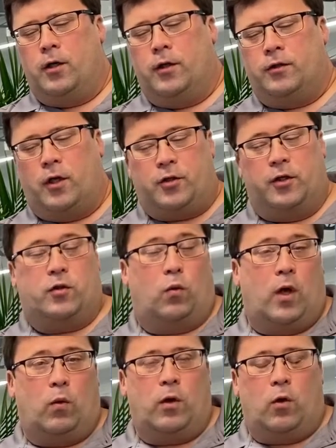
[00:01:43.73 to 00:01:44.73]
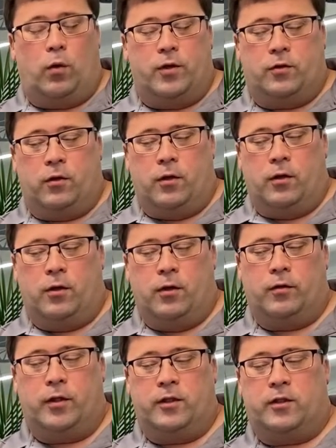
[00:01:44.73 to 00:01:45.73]
such as the Wet Well Wizard.
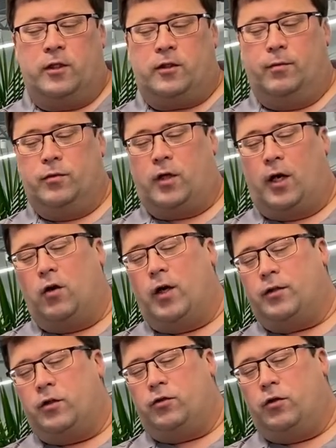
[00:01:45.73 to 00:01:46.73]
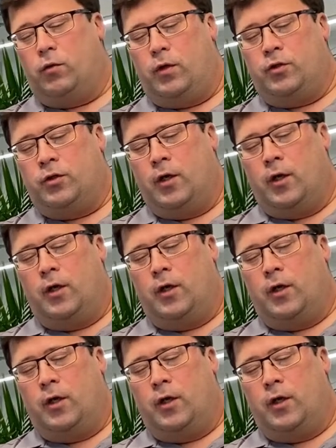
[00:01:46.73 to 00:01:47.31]
These systems aerate the sewage,